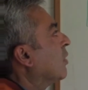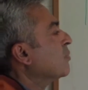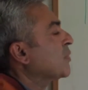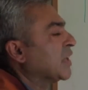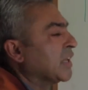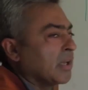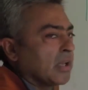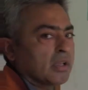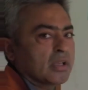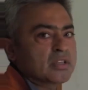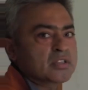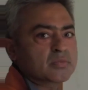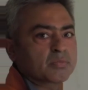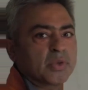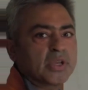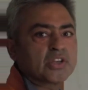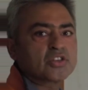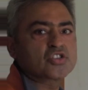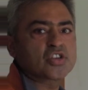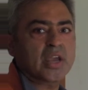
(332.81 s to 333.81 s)
meaning is
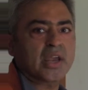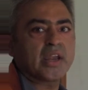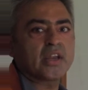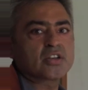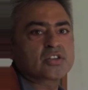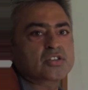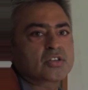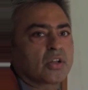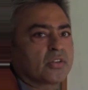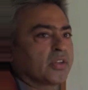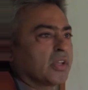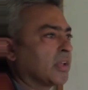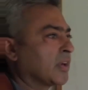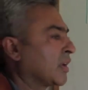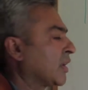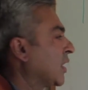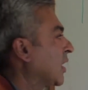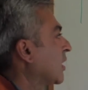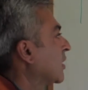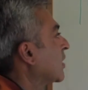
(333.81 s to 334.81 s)
being changed on the
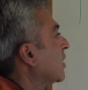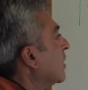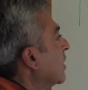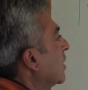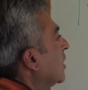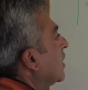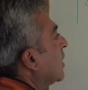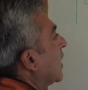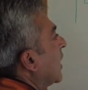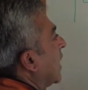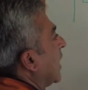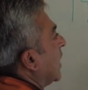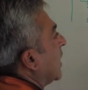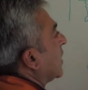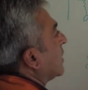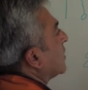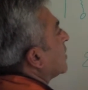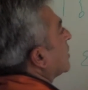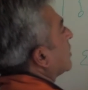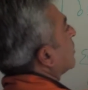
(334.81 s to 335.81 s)
internet. And